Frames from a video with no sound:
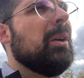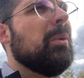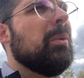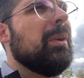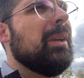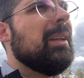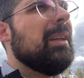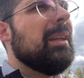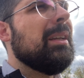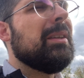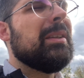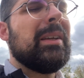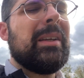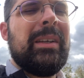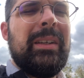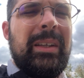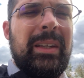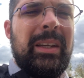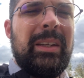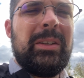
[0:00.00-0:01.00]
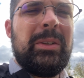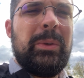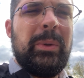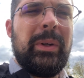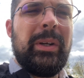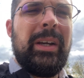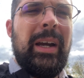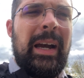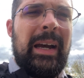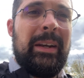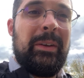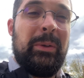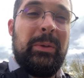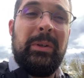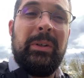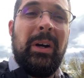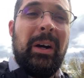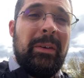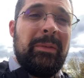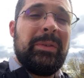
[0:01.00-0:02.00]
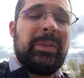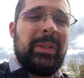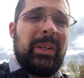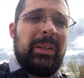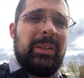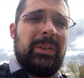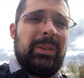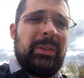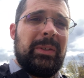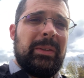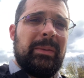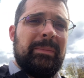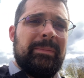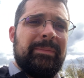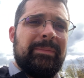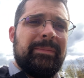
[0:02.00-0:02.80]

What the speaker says: we need to cling to a God who loves us,